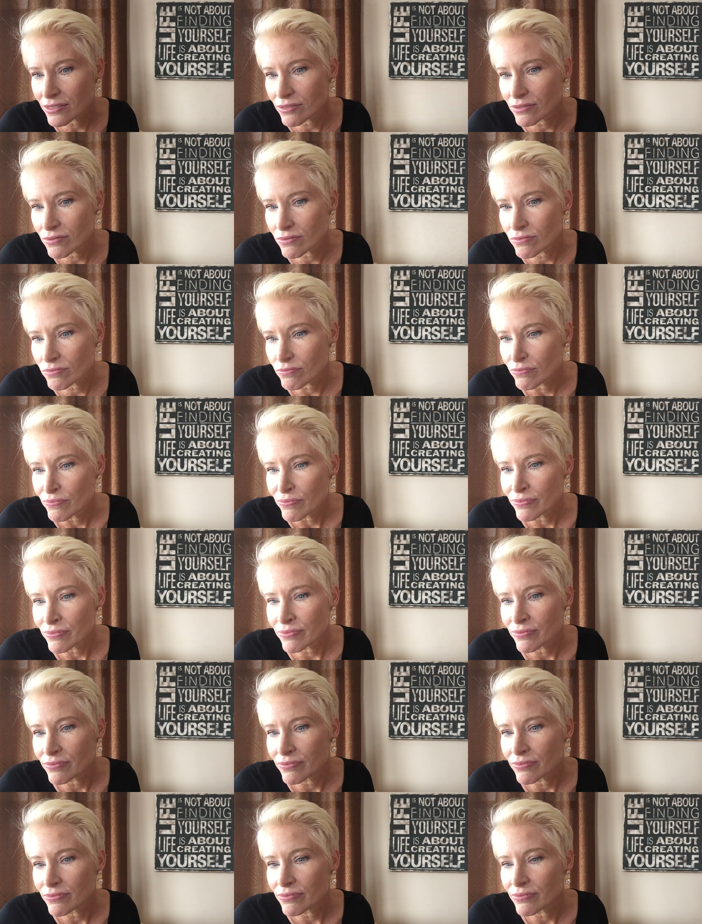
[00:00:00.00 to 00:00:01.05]

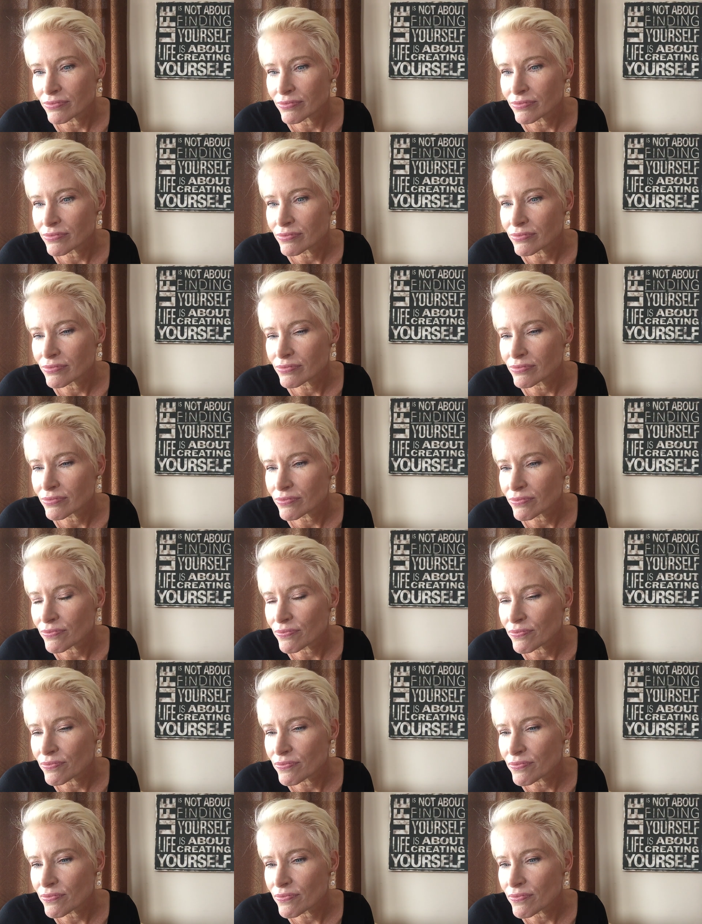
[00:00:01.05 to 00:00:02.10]

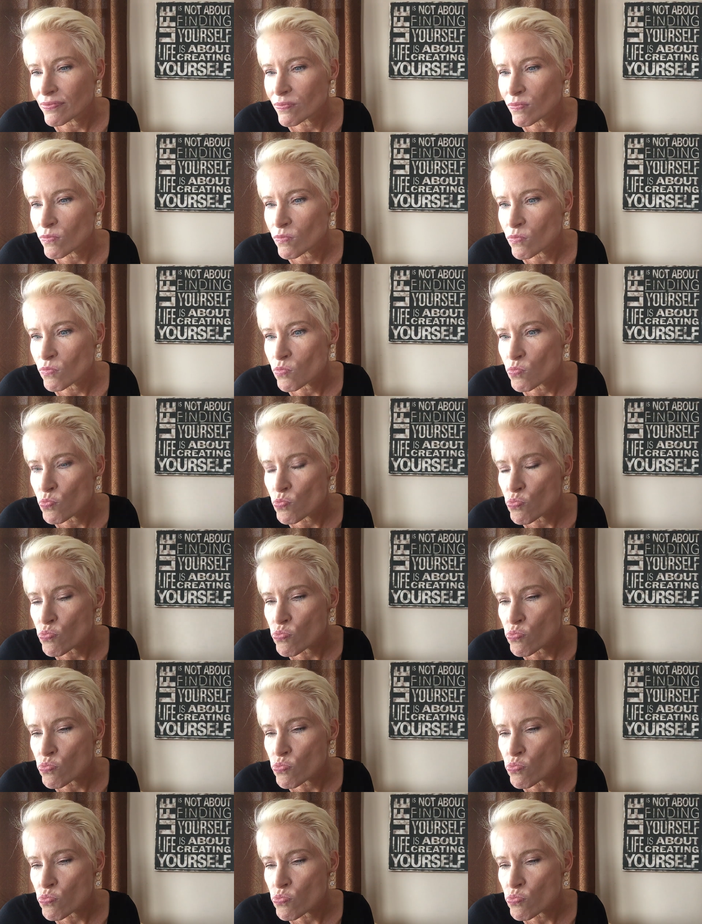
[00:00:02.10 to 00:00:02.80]
Nothing is said.